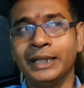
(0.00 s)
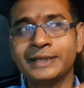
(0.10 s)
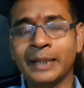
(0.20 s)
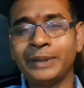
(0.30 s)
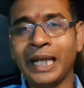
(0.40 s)

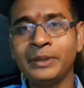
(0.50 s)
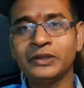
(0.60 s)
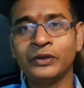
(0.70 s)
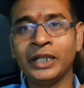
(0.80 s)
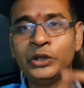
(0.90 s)

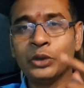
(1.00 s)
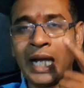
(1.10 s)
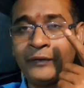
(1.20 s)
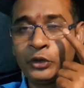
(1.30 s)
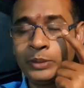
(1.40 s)
sometimes when you
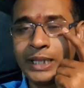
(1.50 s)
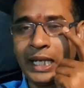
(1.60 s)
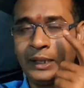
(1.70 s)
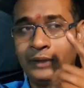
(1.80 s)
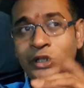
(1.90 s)
have to be uh,